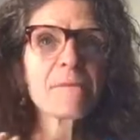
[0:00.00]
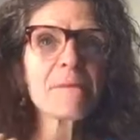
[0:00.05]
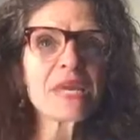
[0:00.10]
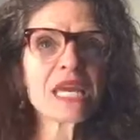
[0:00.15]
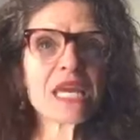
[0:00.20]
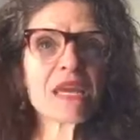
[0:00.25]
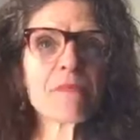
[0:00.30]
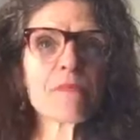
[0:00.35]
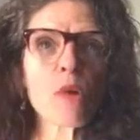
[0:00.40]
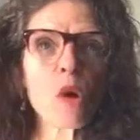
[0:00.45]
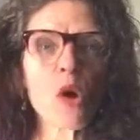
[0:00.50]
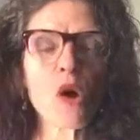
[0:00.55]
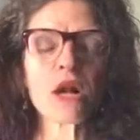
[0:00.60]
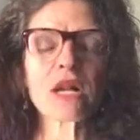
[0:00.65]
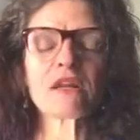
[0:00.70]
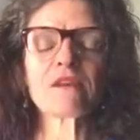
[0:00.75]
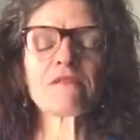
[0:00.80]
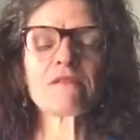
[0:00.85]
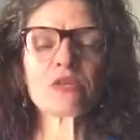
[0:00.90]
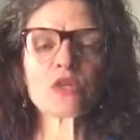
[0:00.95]
Being
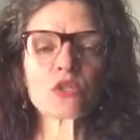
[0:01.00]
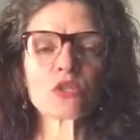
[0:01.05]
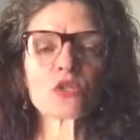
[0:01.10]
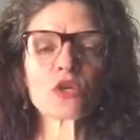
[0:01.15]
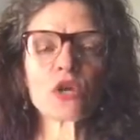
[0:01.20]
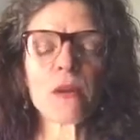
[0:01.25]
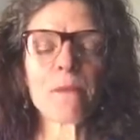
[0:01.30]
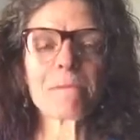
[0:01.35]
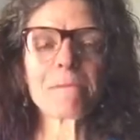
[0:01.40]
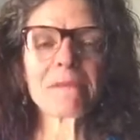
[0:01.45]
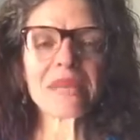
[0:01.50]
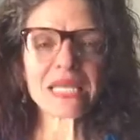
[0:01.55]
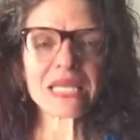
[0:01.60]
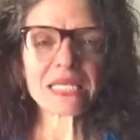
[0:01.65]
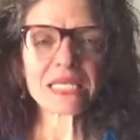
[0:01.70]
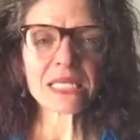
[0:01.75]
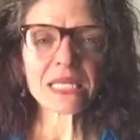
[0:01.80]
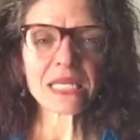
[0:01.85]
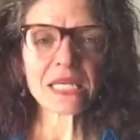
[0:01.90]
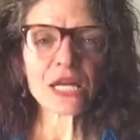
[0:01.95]
part of this
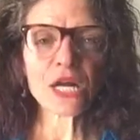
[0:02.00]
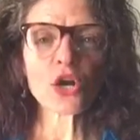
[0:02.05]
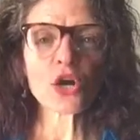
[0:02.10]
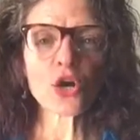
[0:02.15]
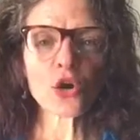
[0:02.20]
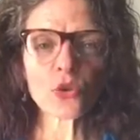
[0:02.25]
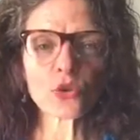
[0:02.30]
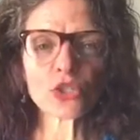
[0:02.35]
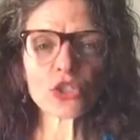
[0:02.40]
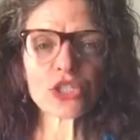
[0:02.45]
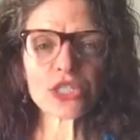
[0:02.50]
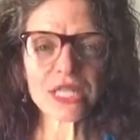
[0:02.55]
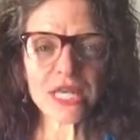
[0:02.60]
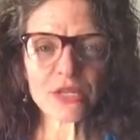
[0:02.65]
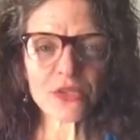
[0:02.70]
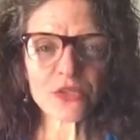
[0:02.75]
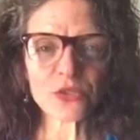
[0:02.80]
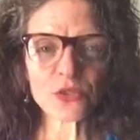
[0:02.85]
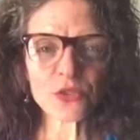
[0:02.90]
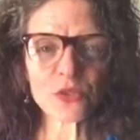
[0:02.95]
amazing coach
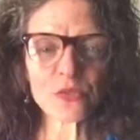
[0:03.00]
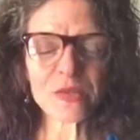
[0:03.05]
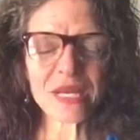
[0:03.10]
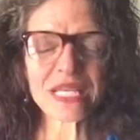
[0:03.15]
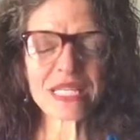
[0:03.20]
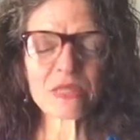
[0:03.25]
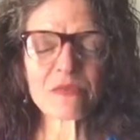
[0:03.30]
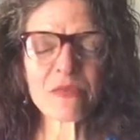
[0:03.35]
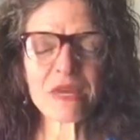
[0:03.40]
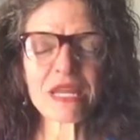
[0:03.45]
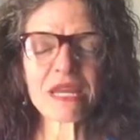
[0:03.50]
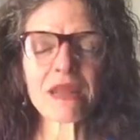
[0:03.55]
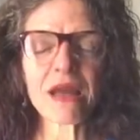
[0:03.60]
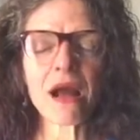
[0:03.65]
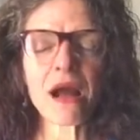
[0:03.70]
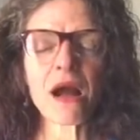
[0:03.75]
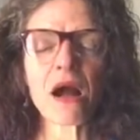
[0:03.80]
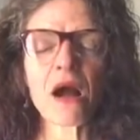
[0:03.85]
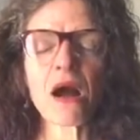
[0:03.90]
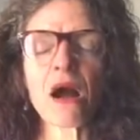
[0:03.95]
test group has been
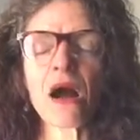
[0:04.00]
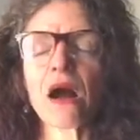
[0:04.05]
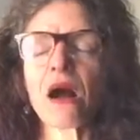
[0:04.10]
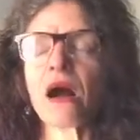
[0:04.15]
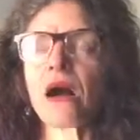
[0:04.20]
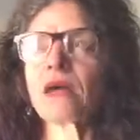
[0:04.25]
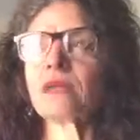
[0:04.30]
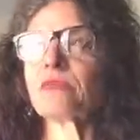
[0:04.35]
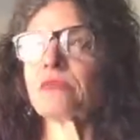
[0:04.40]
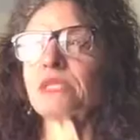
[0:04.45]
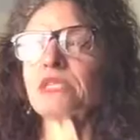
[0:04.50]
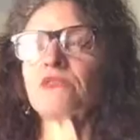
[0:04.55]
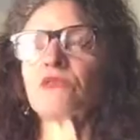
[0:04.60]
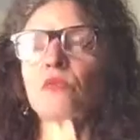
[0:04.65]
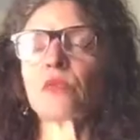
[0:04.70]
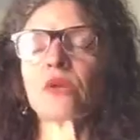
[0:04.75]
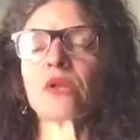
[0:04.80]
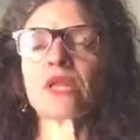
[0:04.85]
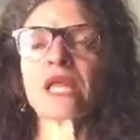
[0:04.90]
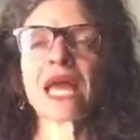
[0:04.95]

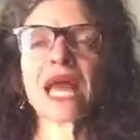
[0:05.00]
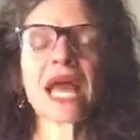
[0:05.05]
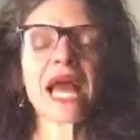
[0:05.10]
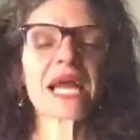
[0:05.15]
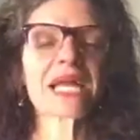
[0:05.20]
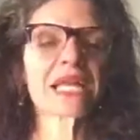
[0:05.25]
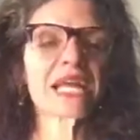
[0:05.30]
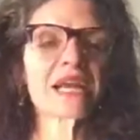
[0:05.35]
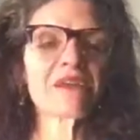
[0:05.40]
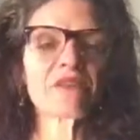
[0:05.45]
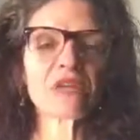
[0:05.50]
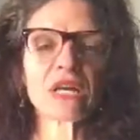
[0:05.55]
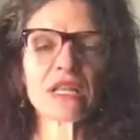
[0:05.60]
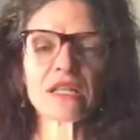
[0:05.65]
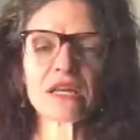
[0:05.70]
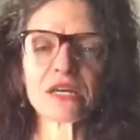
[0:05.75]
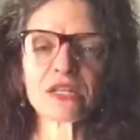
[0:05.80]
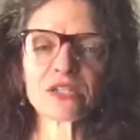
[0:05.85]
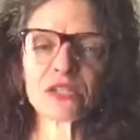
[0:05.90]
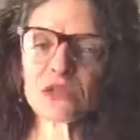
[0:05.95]
unbelievable. And I have
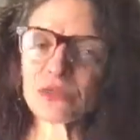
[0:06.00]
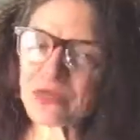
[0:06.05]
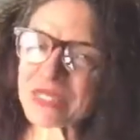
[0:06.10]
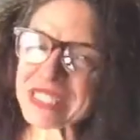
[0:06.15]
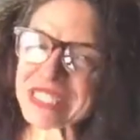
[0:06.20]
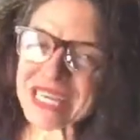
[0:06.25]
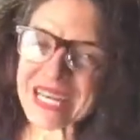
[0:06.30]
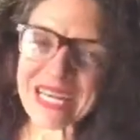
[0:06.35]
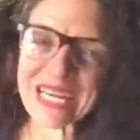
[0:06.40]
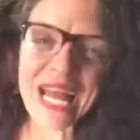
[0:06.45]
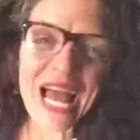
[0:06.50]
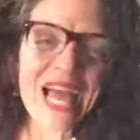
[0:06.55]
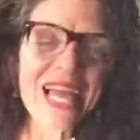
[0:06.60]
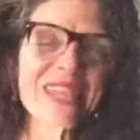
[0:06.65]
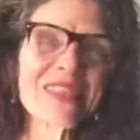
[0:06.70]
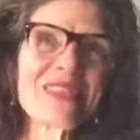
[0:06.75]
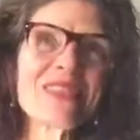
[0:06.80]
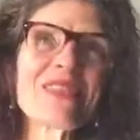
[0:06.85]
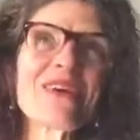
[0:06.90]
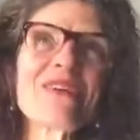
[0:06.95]
not lied to you one second.
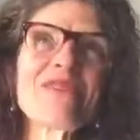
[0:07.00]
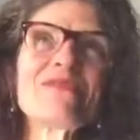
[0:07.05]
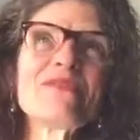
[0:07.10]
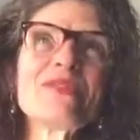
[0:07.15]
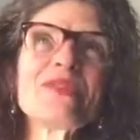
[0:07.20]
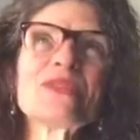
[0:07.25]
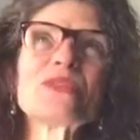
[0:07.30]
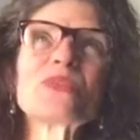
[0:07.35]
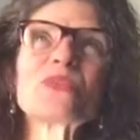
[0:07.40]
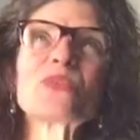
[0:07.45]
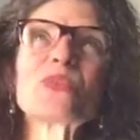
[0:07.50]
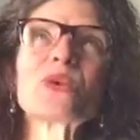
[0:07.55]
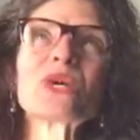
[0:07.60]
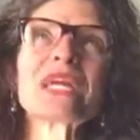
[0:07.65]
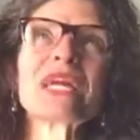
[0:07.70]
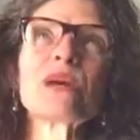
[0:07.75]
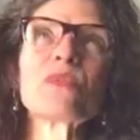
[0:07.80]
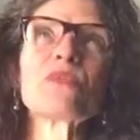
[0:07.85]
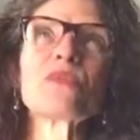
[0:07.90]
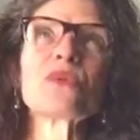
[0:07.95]
I love this
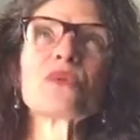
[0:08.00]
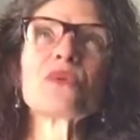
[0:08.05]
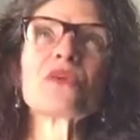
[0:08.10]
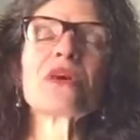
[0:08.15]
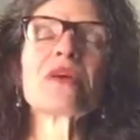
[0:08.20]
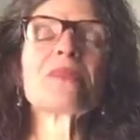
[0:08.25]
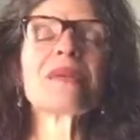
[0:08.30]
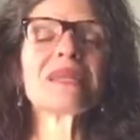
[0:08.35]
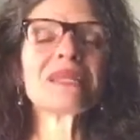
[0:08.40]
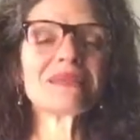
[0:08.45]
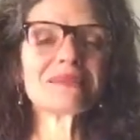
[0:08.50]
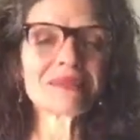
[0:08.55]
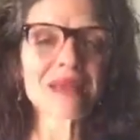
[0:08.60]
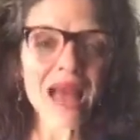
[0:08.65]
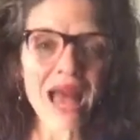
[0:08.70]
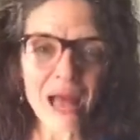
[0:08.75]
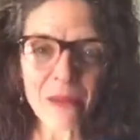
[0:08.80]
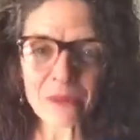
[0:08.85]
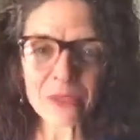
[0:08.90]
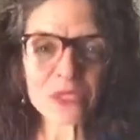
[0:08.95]
workout program. It is
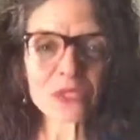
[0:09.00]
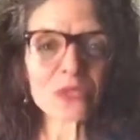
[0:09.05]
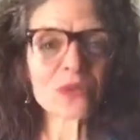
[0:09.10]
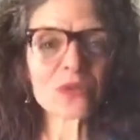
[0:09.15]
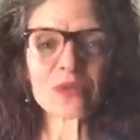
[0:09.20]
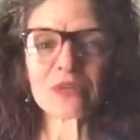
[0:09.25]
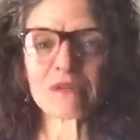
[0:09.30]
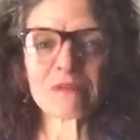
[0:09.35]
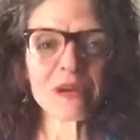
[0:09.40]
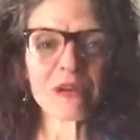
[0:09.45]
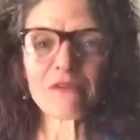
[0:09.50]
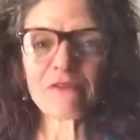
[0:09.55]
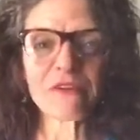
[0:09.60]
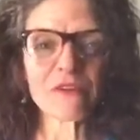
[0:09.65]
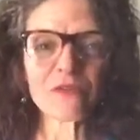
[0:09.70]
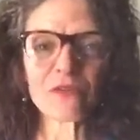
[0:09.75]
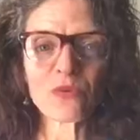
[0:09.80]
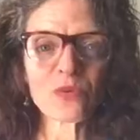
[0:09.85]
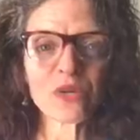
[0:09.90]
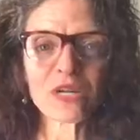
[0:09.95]
absolutely my
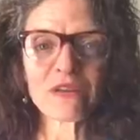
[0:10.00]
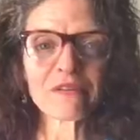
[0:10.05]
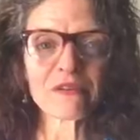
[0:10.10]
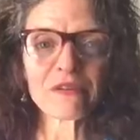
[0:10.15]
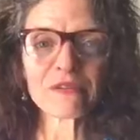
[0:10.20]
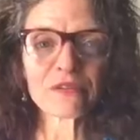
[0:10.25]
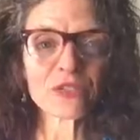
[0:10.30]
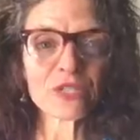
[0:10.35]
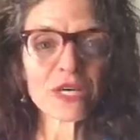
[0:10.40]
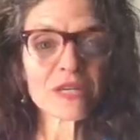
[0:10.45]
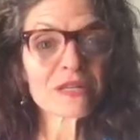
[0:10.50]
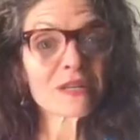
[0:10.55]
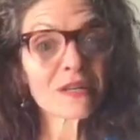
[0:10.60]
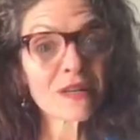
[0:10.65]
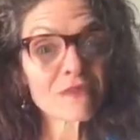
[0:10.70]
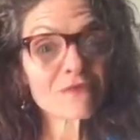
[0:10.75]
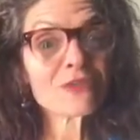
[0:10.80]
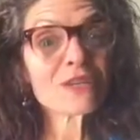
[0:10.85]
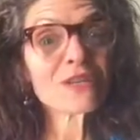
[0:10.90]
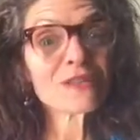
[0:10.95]
favorite one I've ever done. And
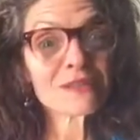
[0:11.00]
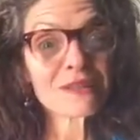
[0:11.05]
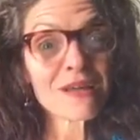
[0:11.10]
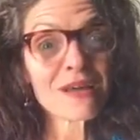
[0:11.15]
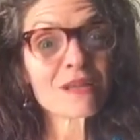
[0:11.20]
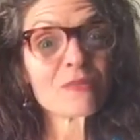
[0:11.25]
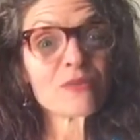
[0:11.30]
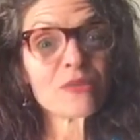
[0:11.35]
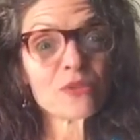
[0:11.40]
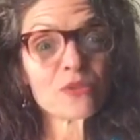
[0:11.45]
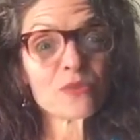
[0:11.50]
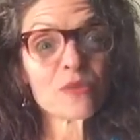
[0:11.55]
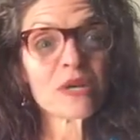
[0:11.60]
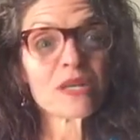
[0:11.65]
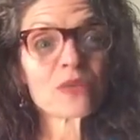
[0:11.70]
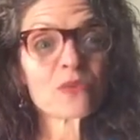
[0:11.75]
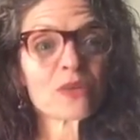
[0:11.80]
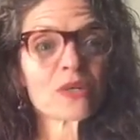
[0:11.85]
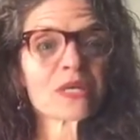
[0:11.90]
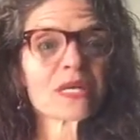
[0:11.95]
I've done a lot of beach
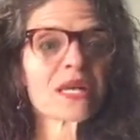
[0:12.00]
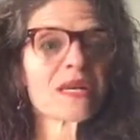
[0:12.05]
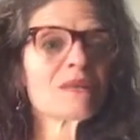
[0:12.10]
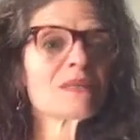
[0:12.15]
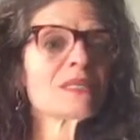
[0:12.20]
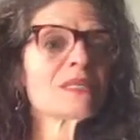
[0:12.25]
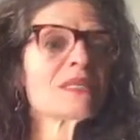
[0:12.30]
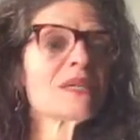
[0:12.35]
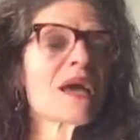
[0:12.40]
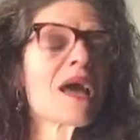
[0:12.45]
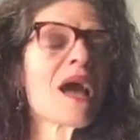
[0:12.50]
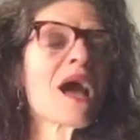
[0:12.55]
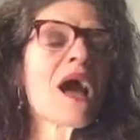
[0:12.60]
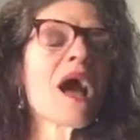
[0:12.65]
body workouts.